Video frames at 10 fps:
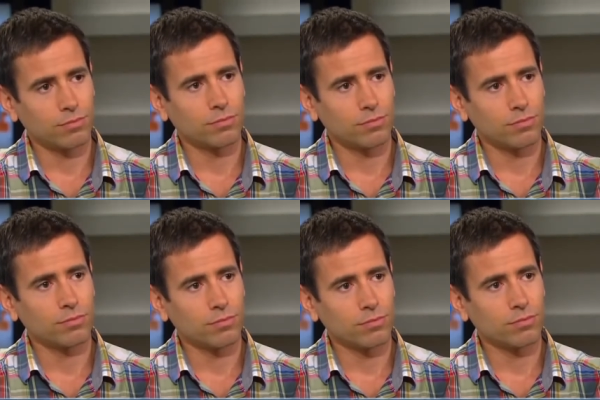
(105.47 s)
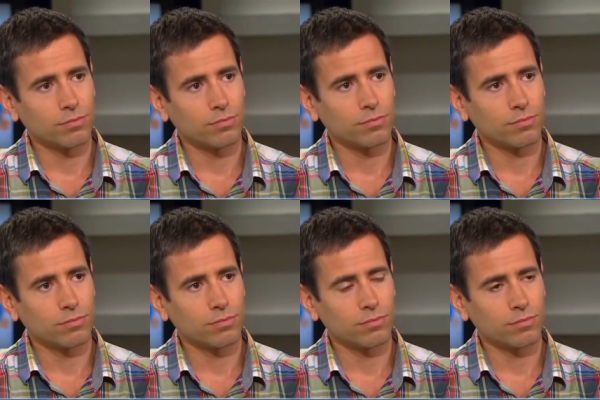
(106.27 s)
And that may be true,
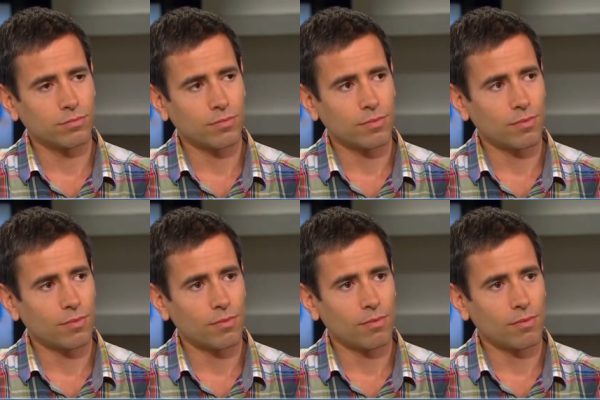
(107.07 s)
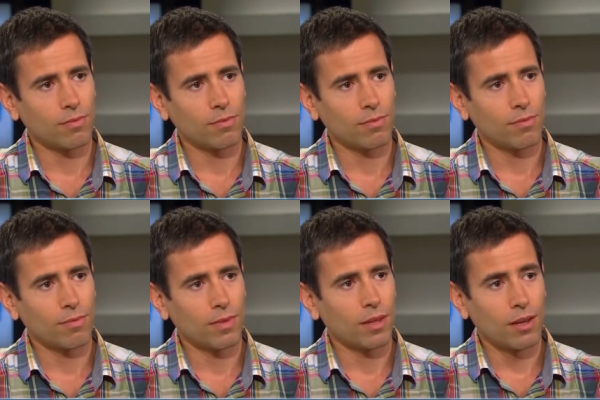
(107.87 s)
but your response is, look at
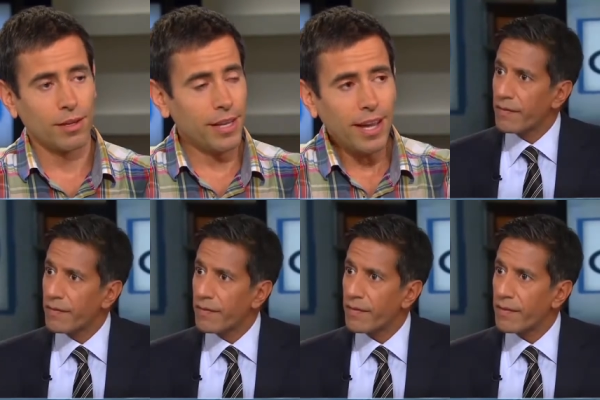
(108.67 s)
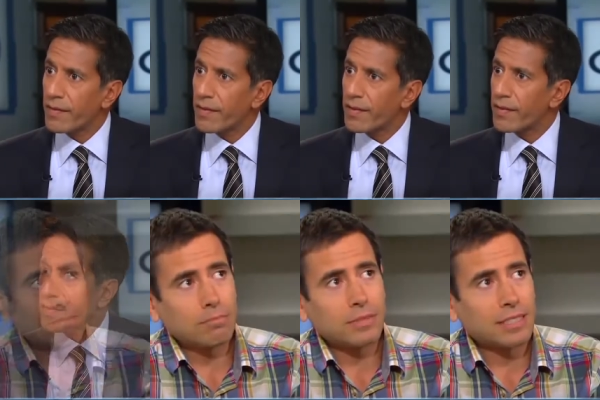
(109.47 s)
me? Yeah, I, I, I
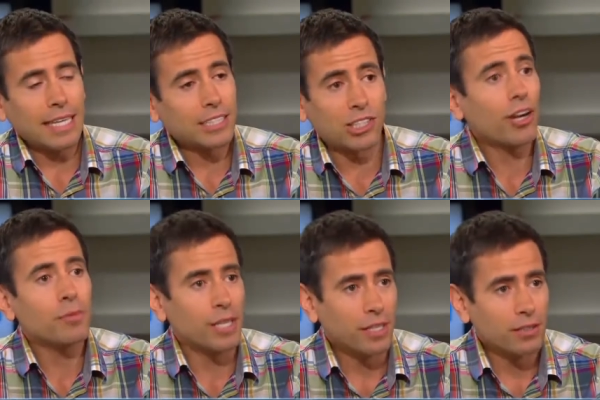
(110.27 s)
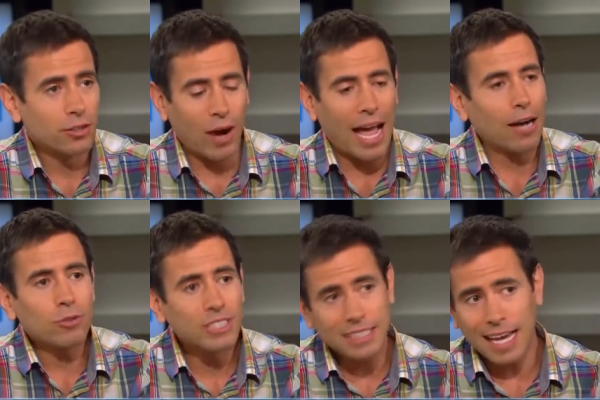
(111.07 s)
say study me. You know, how
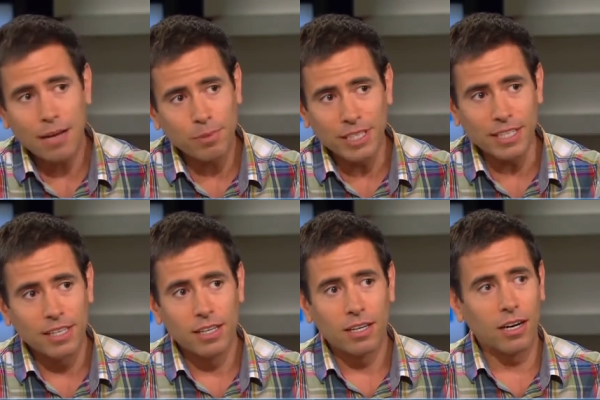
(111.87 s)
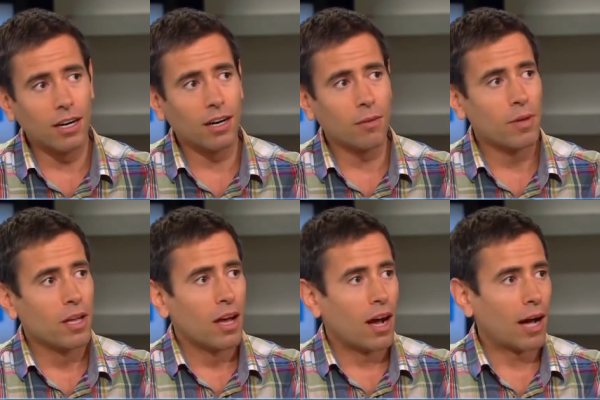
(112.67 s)
is this happening? Um,
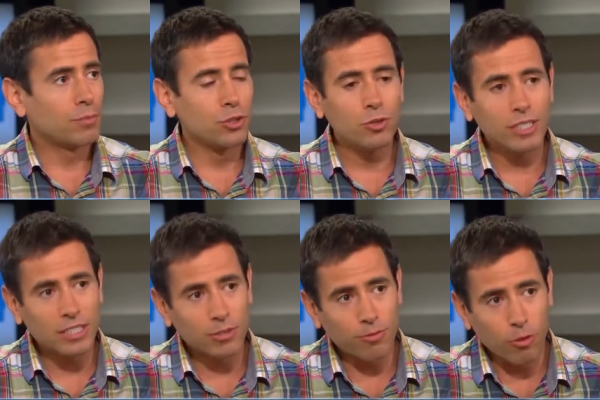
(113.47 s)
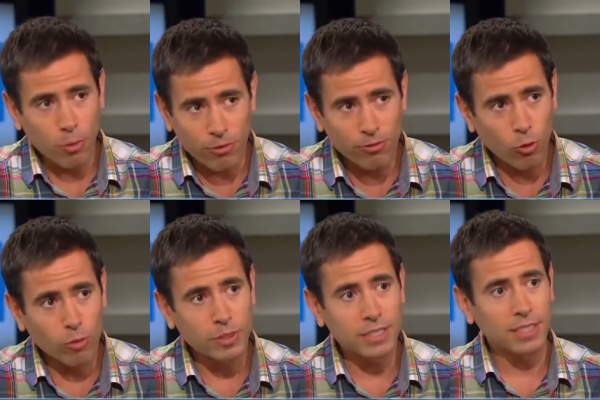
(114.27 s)
I'm doing this for
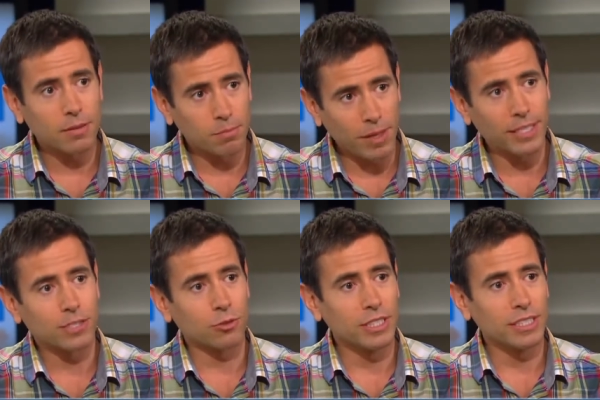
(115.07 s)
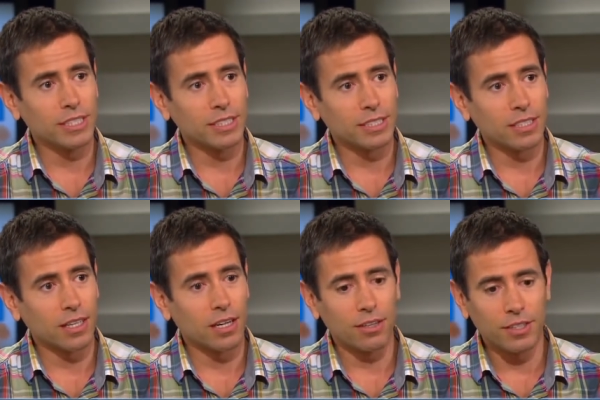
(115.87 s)
performance-based reasons.
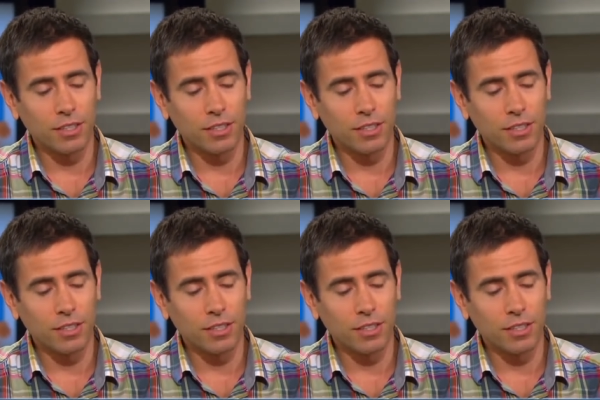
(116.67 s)
Uh,